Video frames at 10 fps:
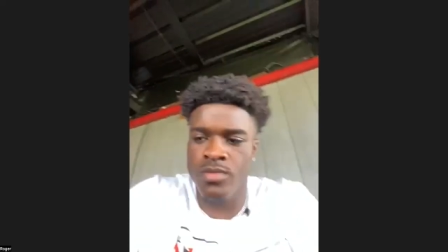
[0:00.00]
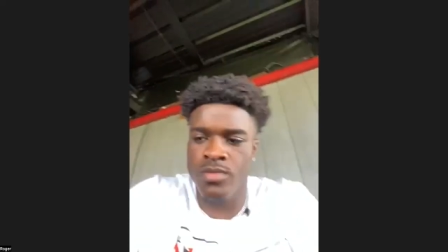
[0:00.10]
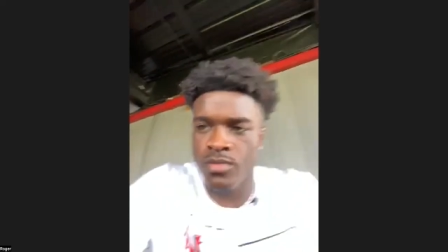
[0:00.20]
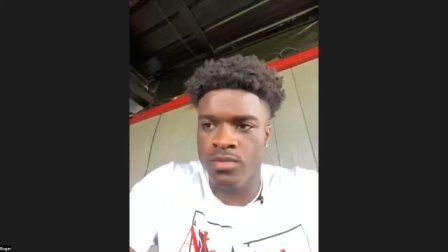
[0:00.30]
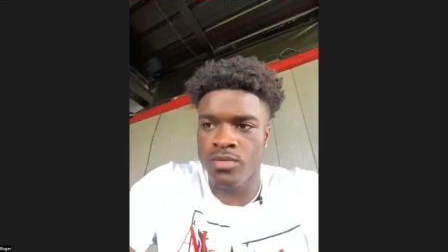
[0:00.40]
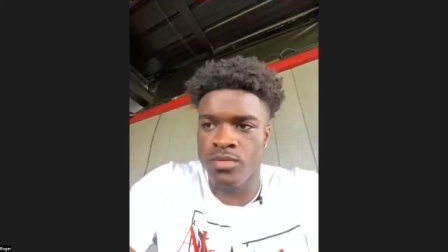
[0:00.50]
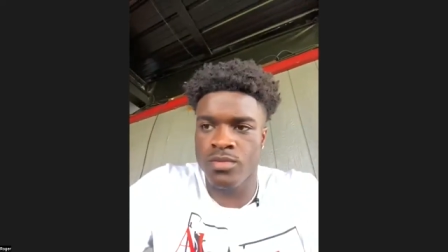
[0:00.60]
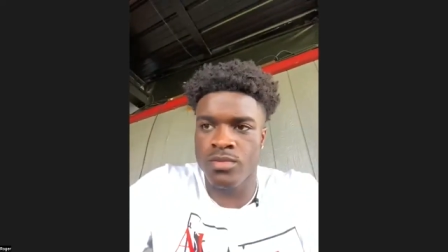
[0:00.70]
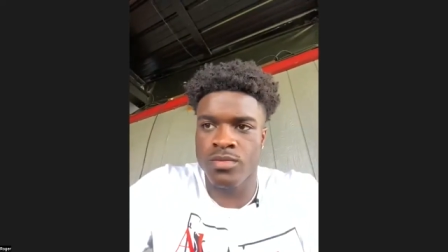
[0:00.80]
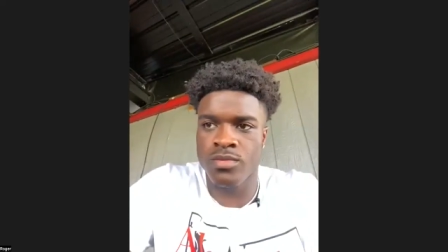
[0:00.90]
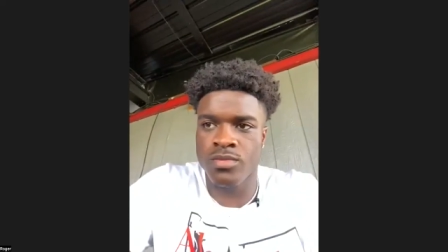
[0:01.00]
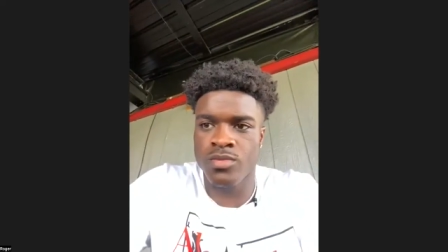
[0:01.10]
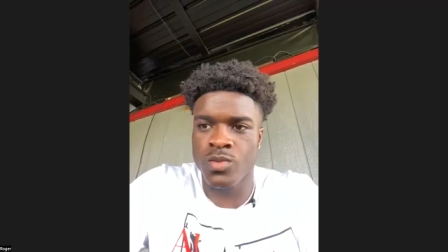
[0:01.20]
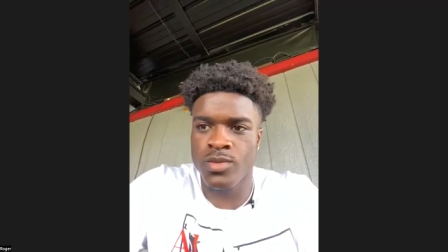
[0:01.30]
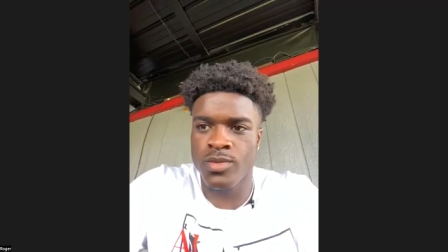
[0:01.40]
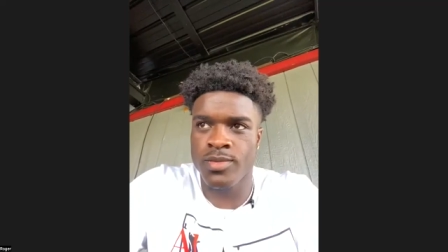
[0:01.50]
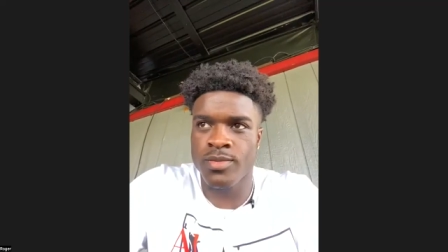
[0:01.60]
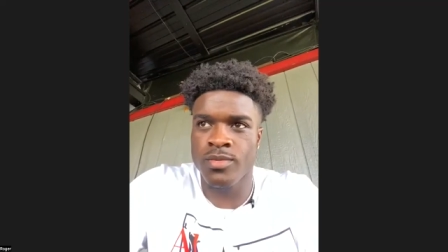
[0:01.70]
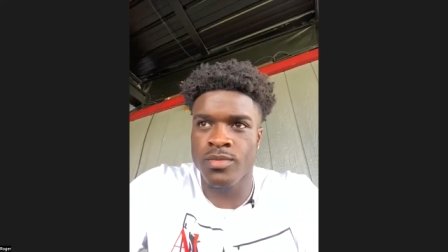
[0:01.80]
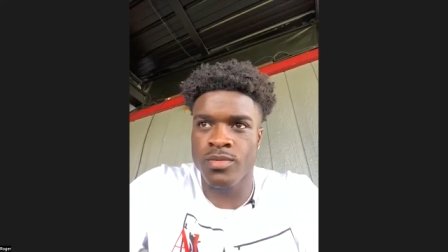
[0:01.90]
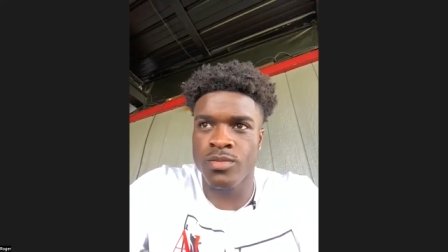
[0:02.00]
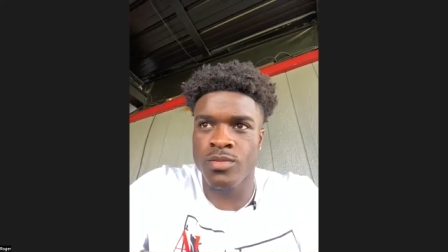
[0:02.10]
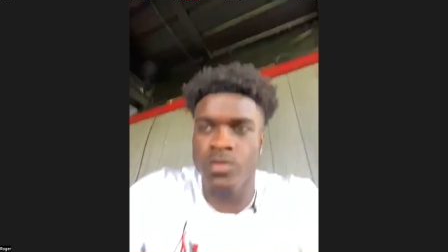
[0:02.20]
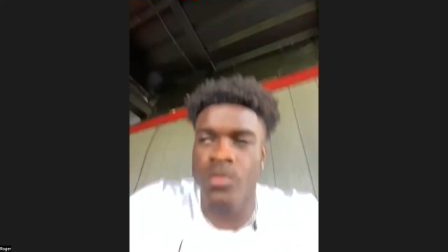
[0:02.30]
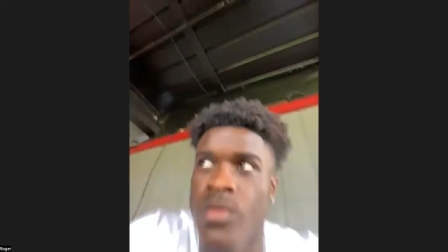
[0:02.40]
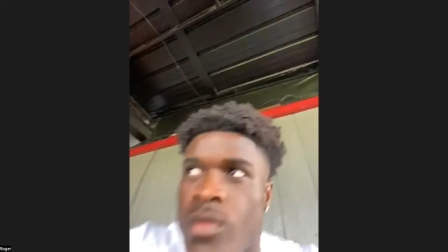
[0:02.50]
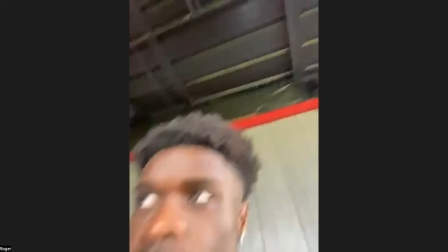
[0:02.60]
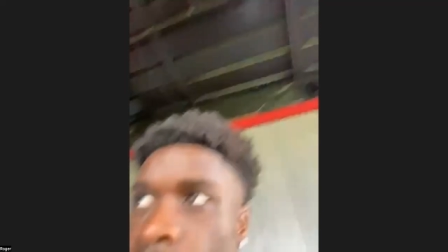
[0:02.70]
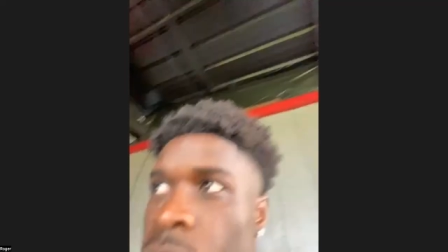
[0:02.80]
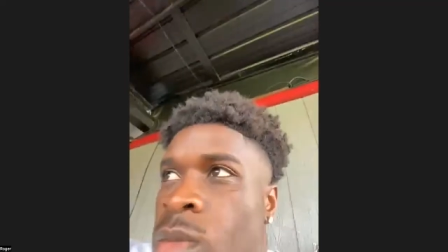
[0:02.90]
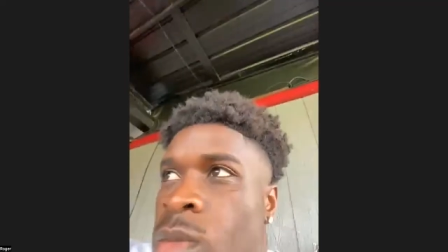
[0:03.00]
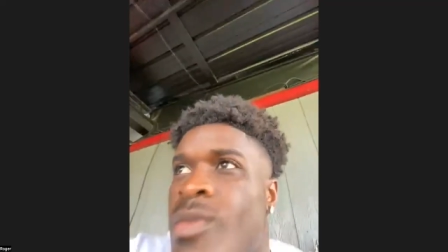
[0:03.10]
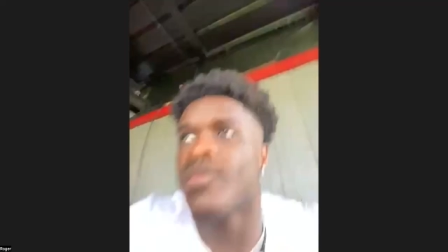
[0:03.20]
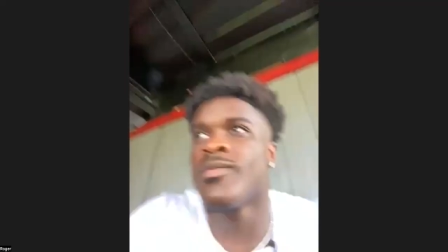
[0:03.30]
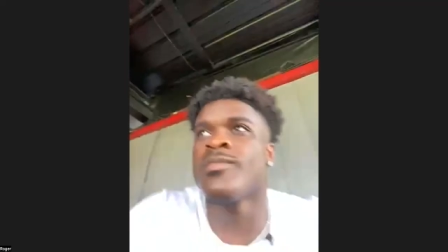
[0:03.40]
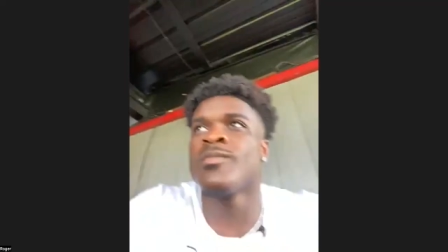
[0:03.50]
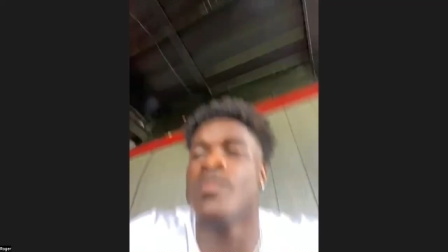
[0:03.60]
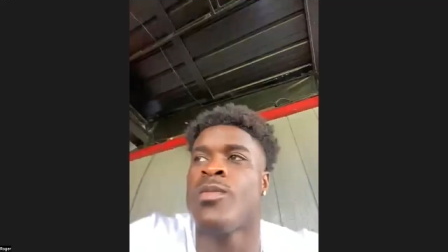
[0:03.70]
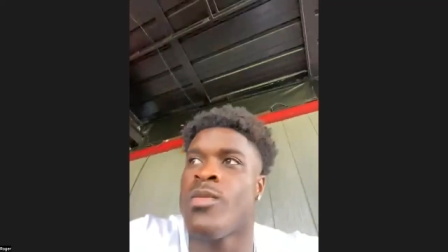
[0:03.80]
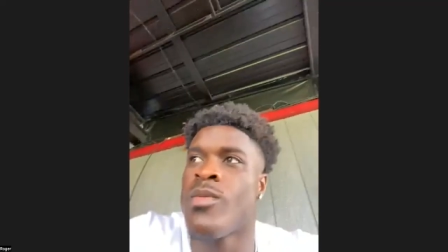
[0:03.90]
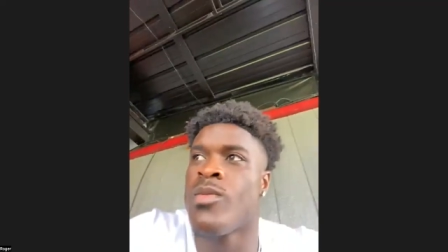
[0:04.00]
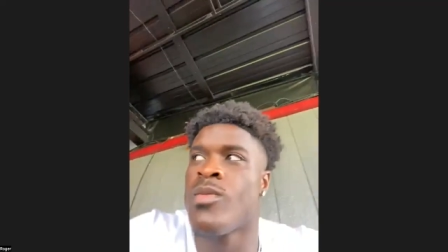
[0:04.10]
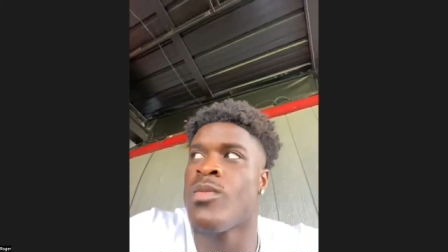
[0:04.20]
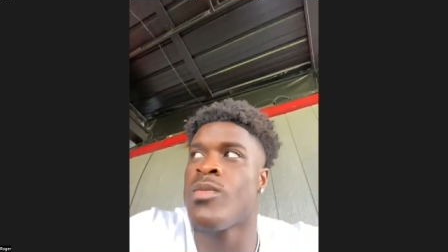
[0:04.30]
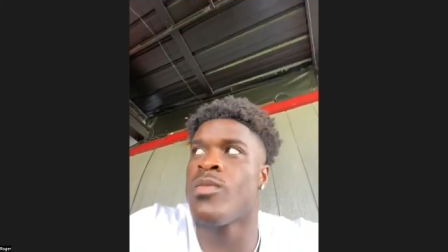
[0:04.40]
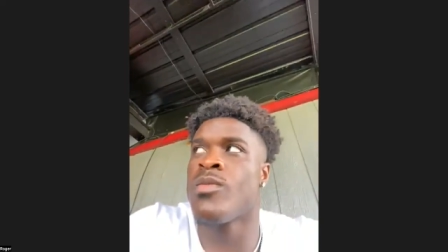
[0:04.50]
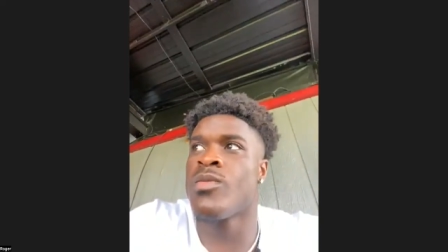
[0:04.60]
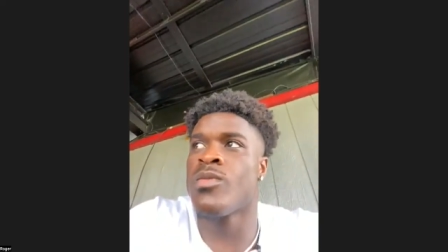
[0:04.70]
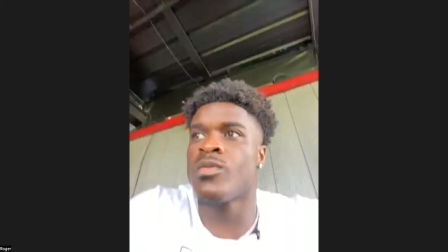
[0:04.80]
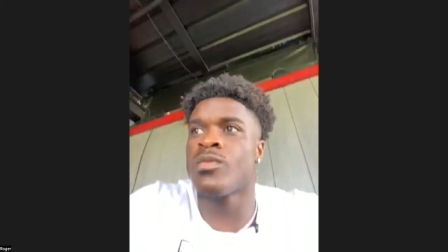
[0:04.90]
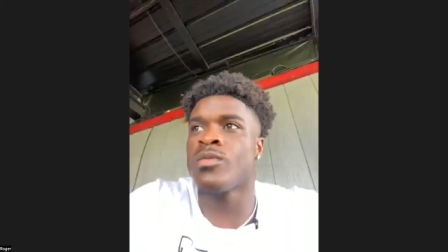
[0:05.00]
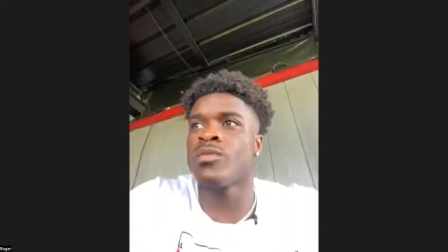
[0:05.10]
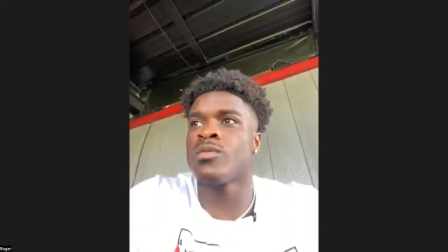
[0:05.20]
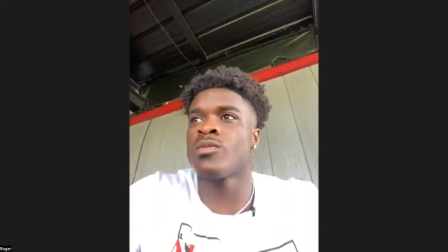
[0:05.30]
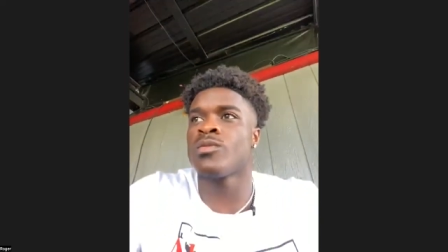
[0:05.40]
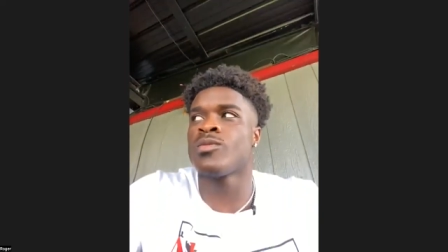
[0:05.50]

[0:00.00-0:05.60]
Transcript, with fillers: Is this about where you thought you might get drafted? And what did you think when the Titans gave you a call?